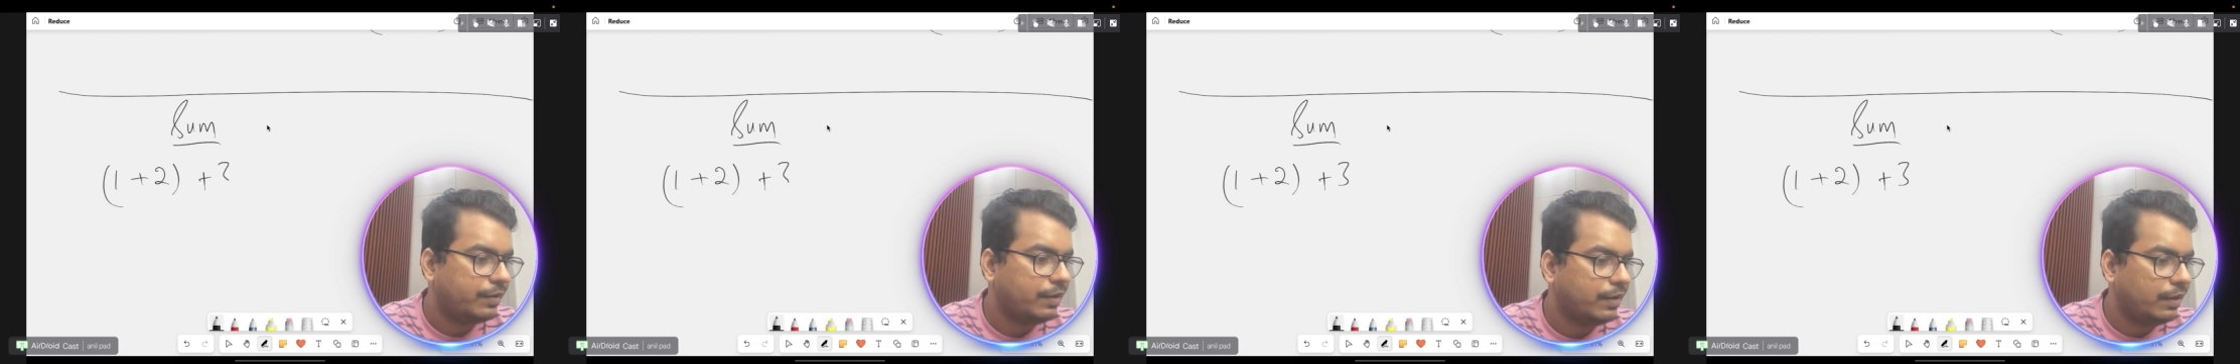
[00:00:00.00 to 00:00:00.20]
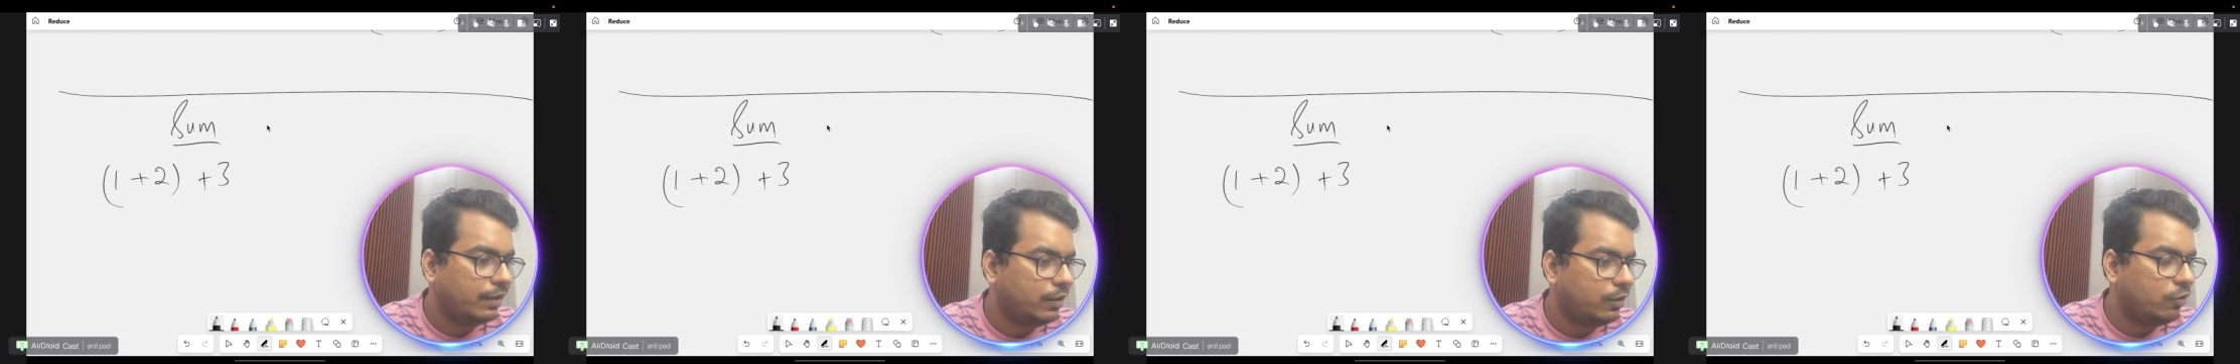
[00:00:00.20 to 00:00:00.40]

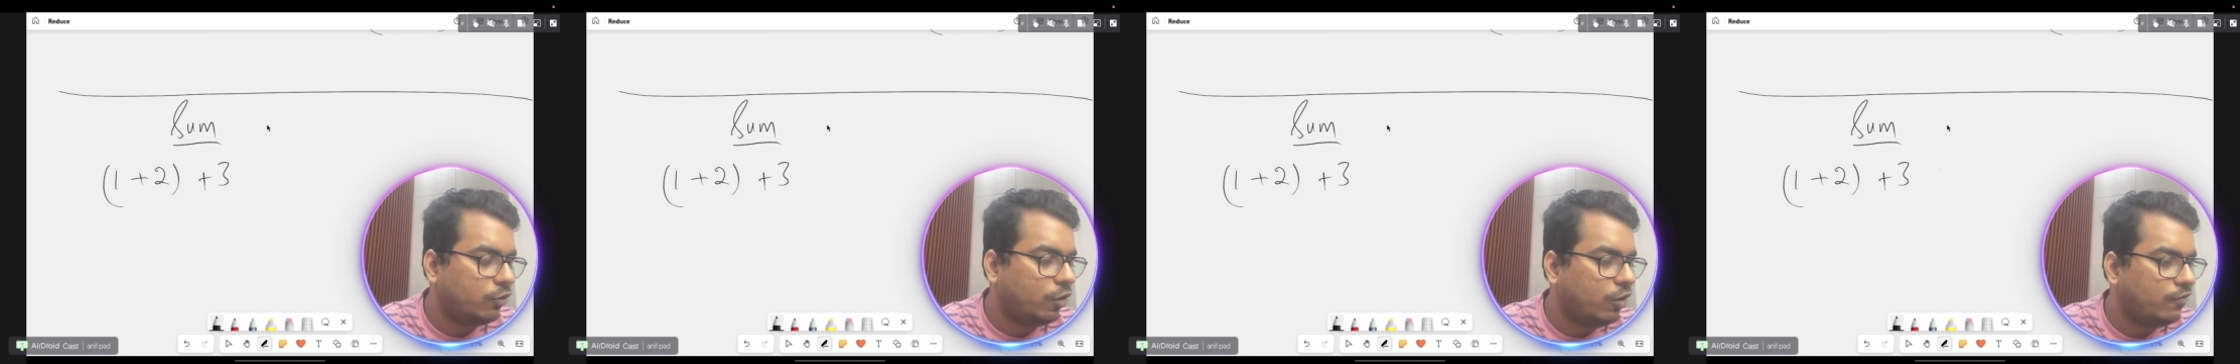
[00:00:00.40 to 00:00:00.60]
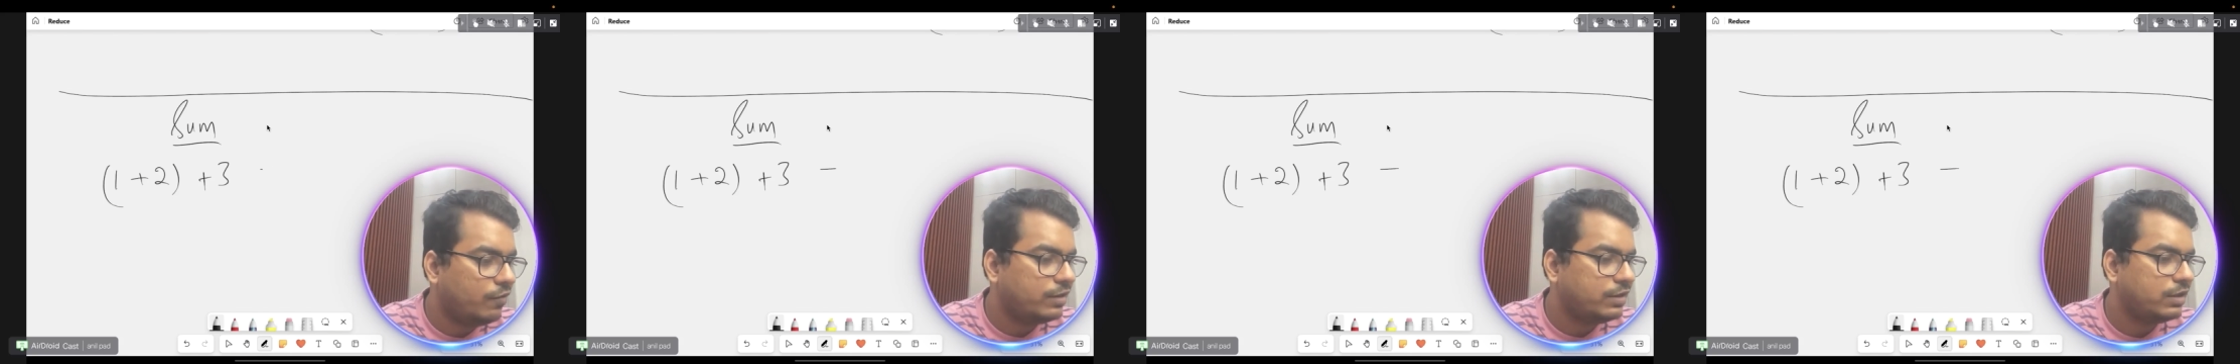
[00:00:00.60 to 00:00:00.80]
is
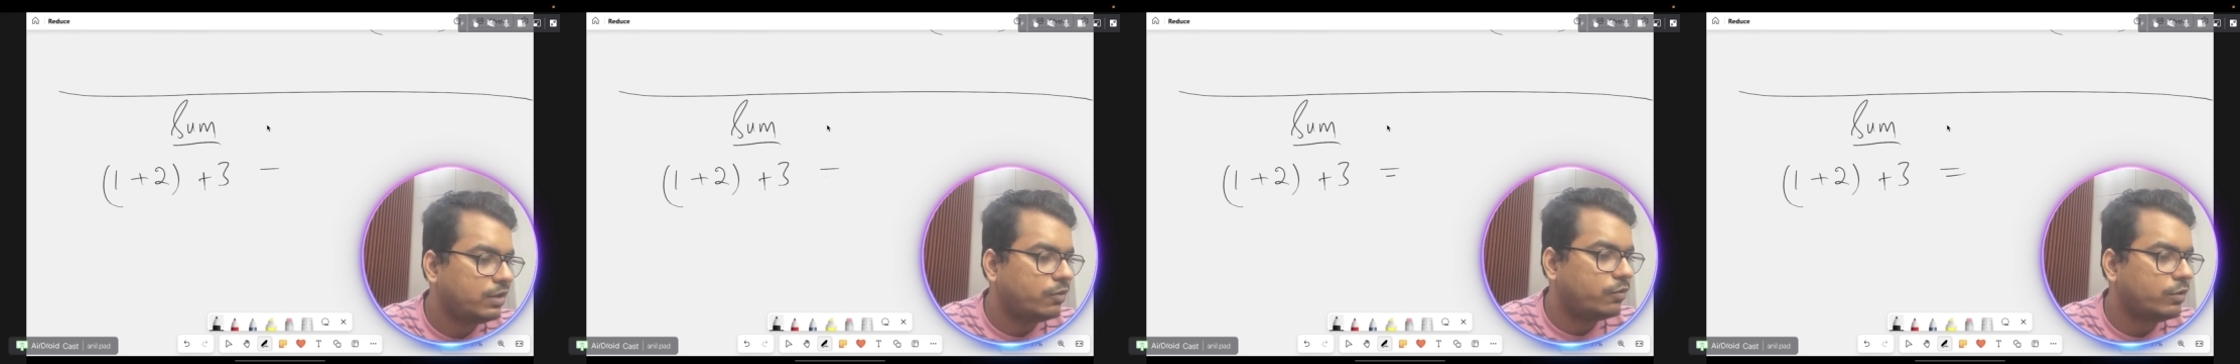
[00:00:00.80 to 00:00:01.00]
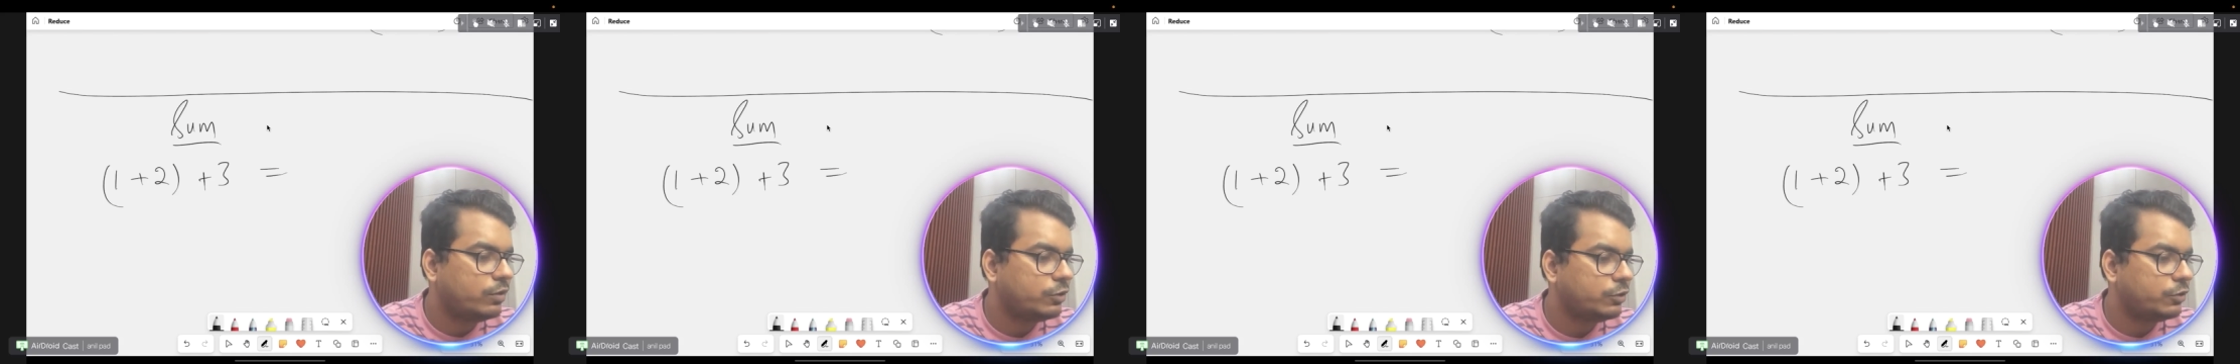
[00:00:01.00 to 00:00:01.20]
always
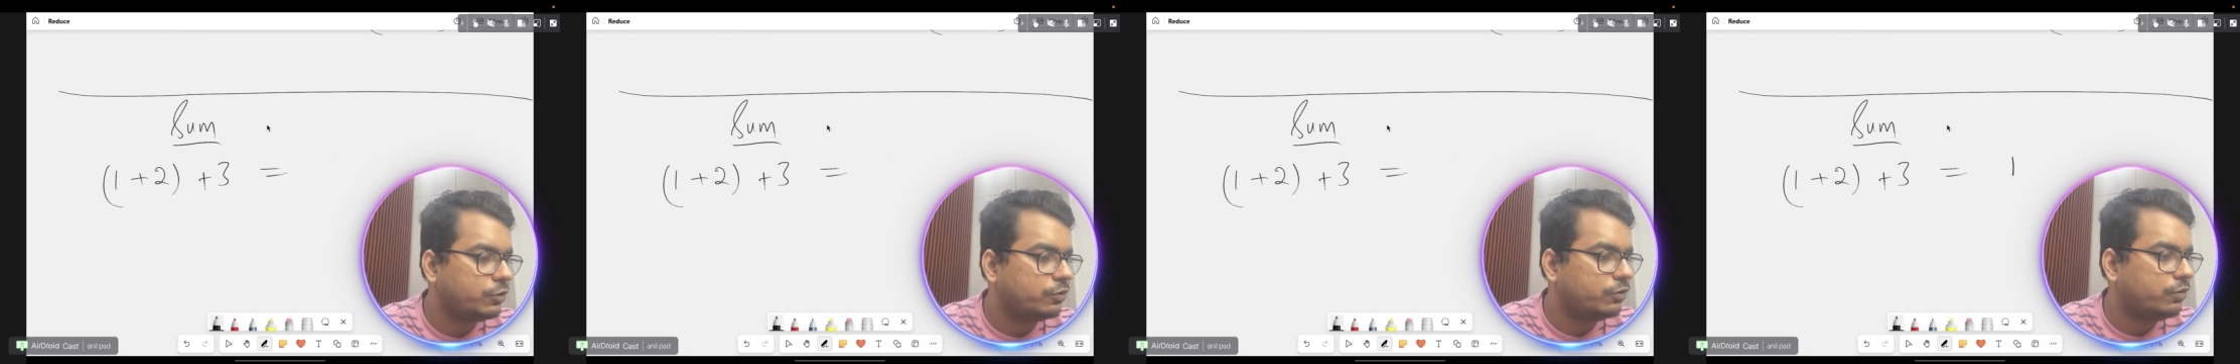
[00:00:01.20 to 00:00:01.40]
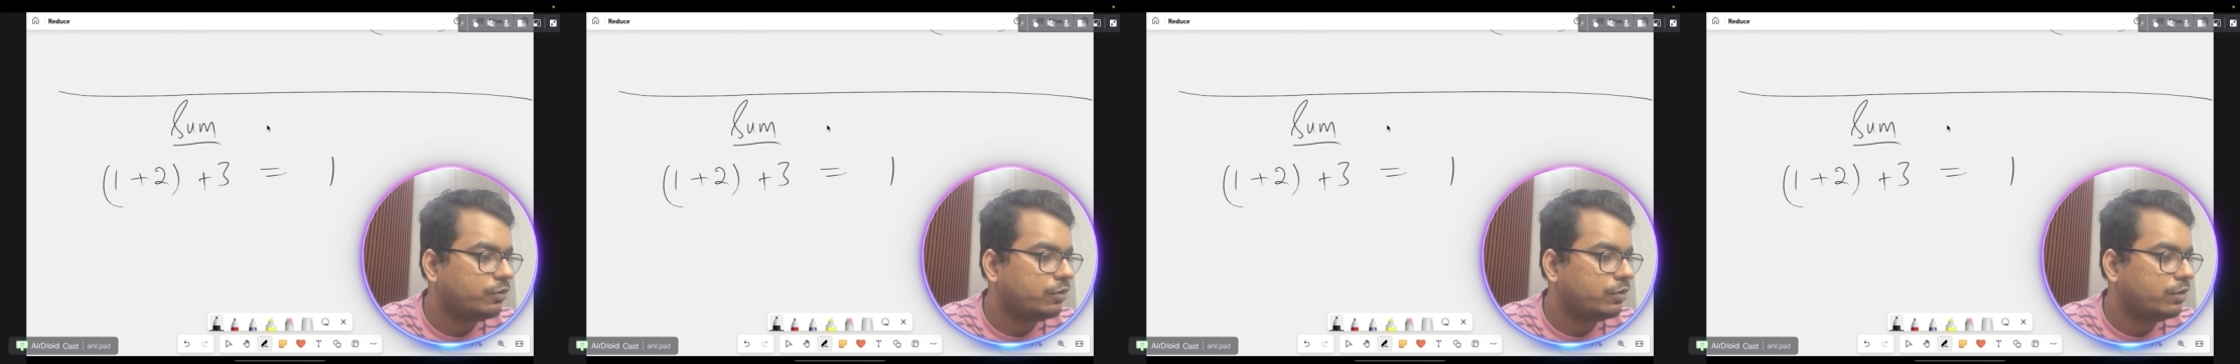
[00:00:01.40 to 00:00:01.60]
equals
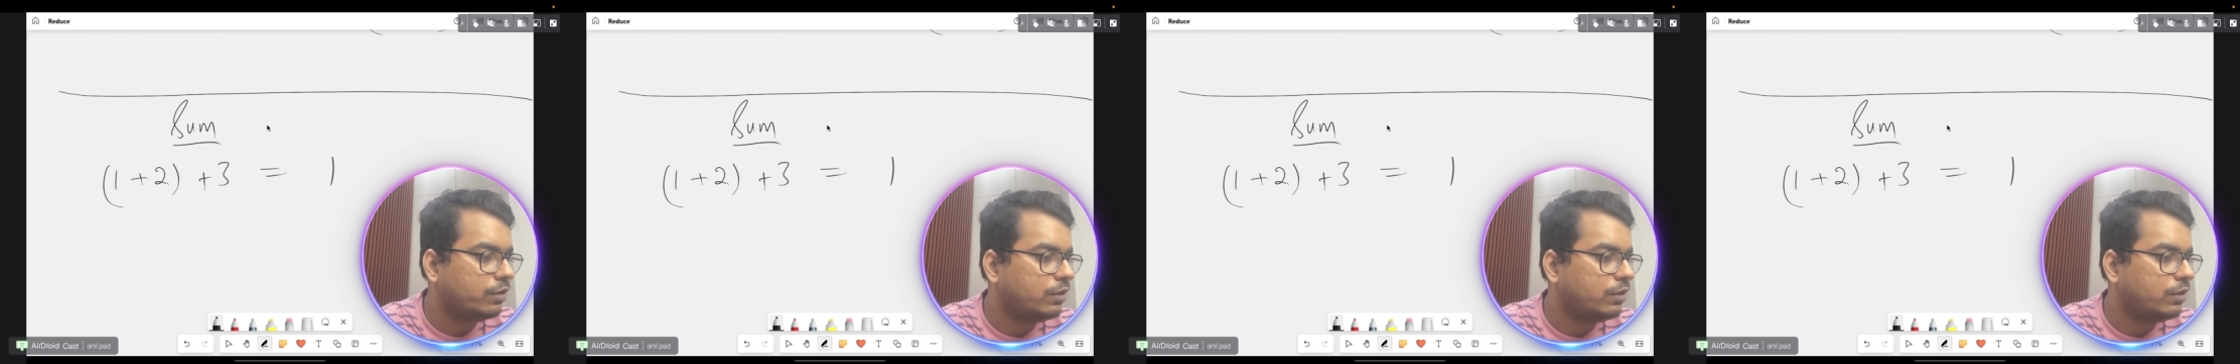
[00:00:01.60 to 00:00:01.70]
to,